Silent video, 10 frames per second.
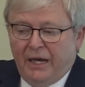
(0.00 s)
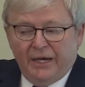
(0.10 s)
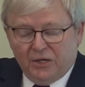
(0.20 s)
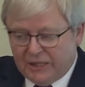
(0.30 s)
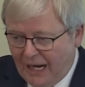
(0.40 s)

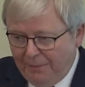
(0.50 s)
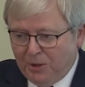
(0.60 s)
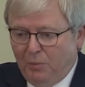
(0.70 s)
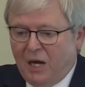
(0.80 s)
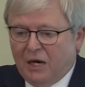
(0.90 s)
And on
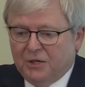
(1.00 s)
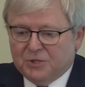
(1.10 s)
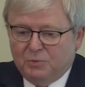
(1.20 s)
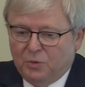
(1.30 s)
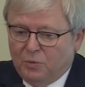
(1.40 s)
capital
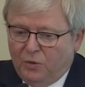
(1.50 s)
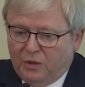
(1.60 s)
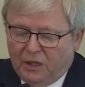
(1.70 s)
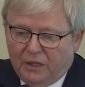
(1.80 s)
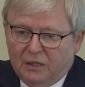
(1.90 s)
markets more
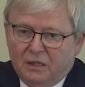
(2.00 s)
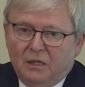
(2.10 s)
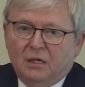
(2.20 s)
broadly,